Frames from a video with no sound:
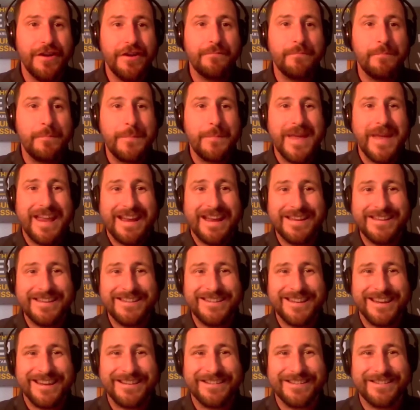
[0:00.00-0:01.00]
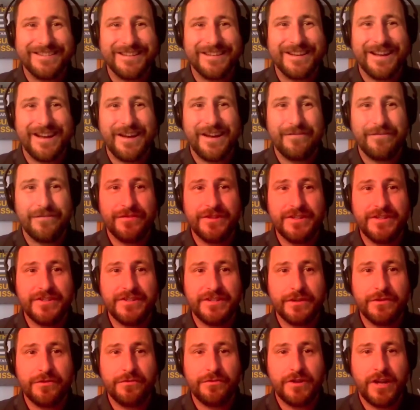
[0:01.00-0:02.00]
mandated that every
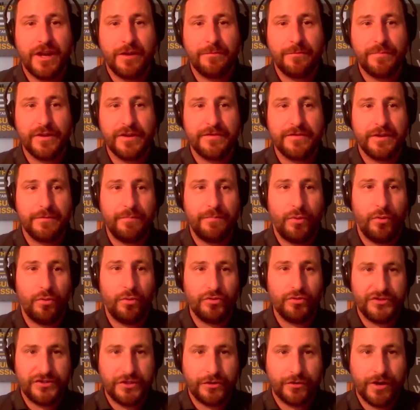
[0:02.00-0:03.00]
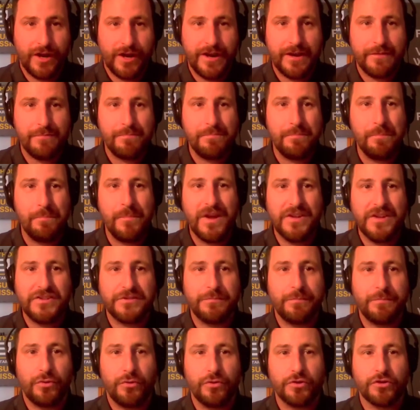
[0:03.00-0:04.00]
single company that pulls credit
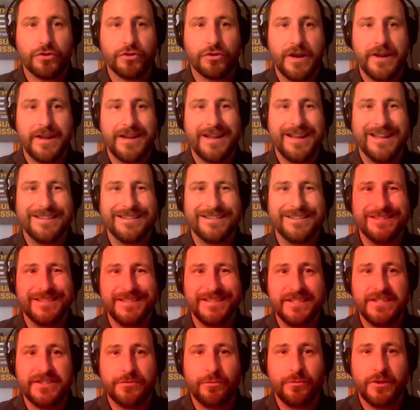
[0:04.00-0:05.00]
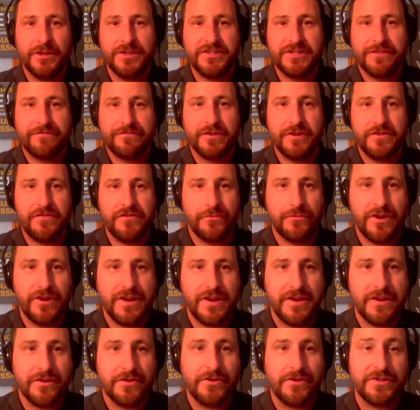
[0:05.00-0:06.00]
must pull credit at least once every
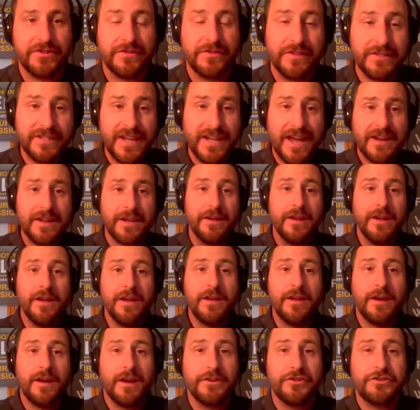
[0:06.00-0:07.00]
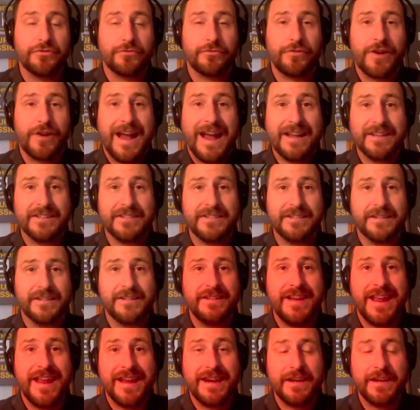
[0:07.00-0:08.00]
3 years. And this had a
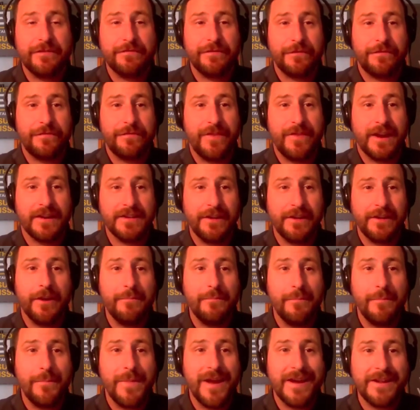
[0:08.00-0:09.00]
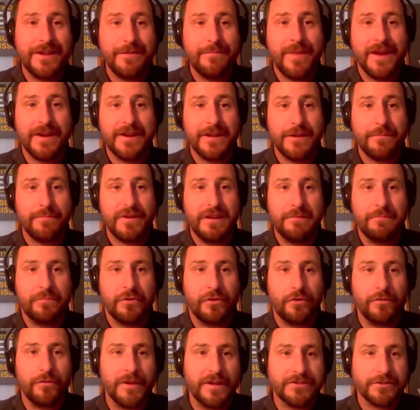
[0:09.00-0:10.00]
drastic negative effect on many, many
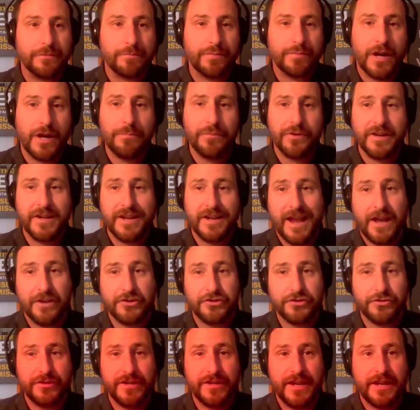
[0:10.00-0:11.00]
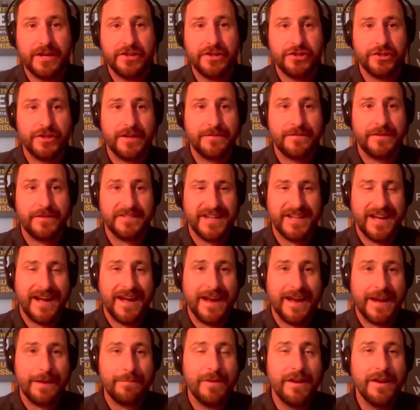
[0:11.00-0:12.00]
people. As a property and casualty agent at the
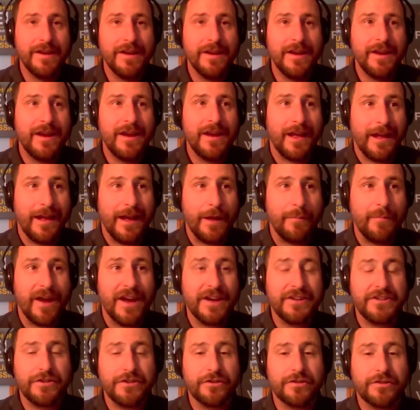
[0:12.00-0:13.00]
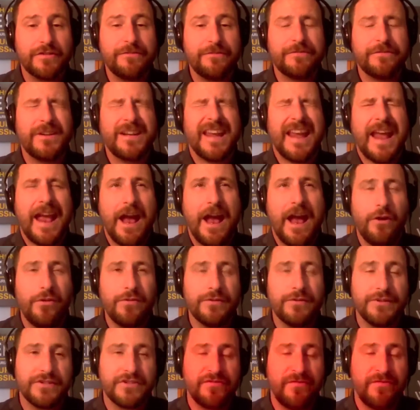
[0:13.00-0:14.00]
time, I took
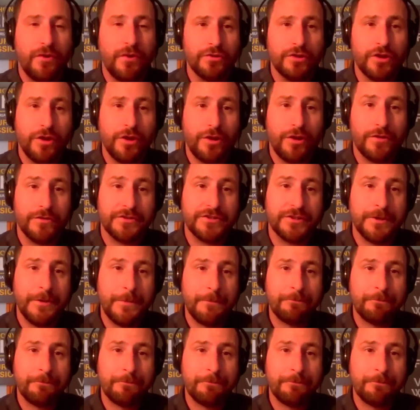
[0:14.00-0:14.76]
countless phone calls